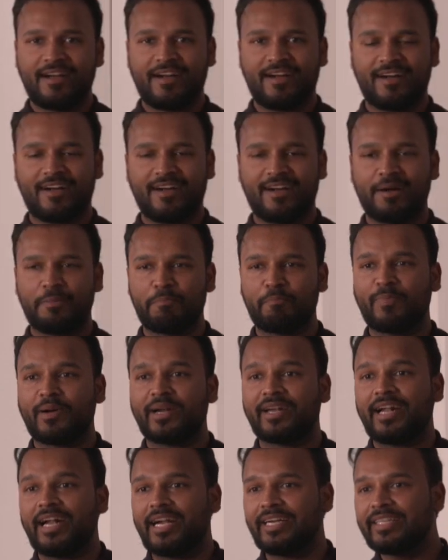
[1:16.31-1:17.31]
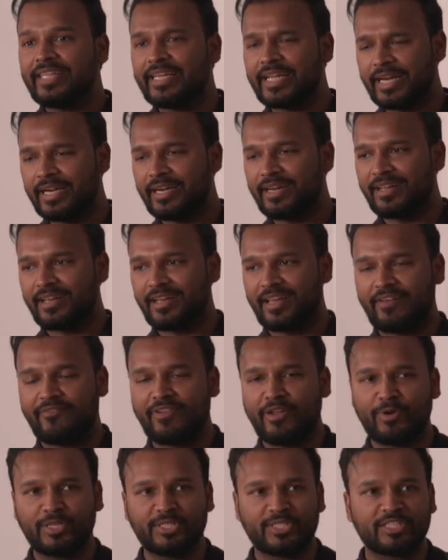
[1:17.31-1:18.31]
Uh, but at the end,
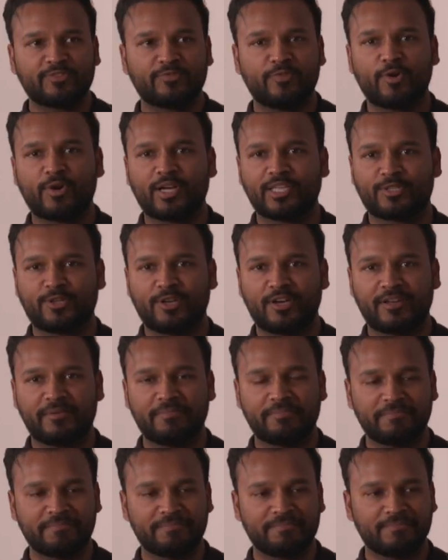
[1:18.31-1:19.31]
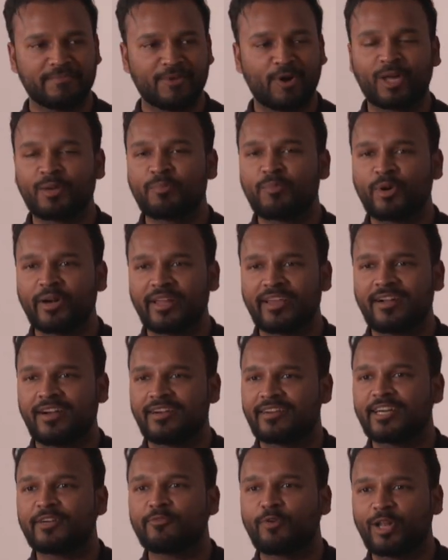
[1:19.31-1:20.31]
everyone just focus on onboarding
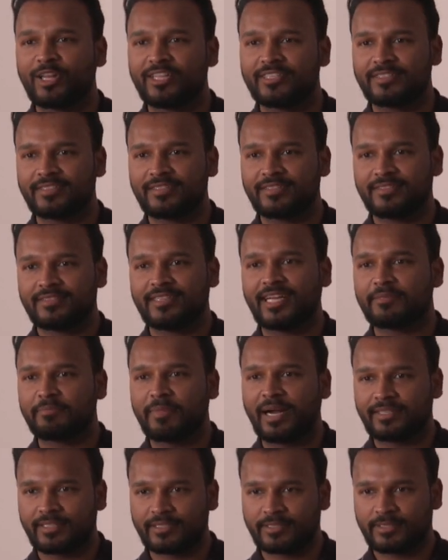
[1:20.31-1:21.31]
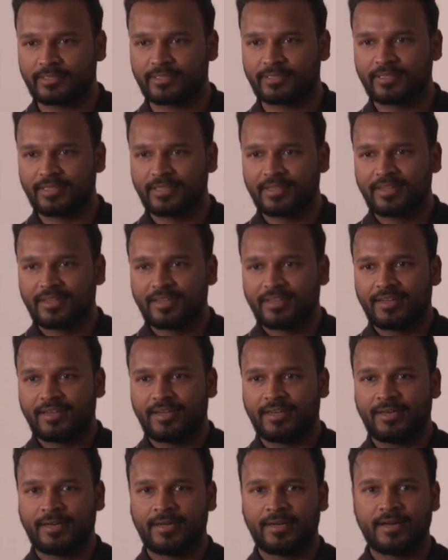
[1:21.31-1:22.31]
100 wallets that matters
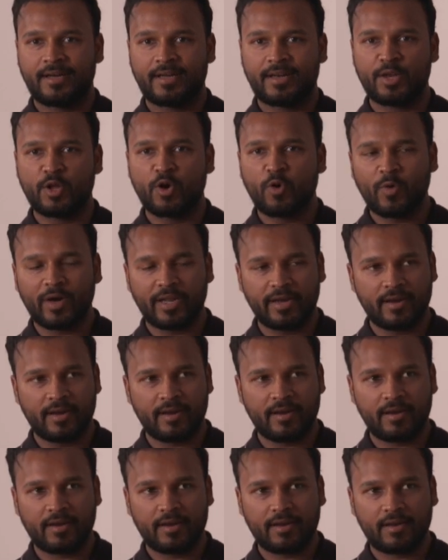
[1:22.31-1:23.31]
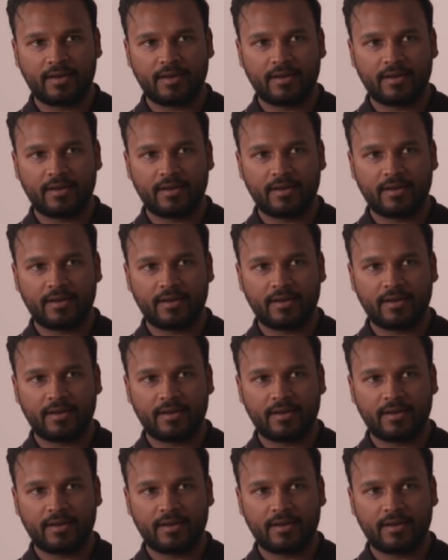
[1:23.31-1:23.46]
uh, no one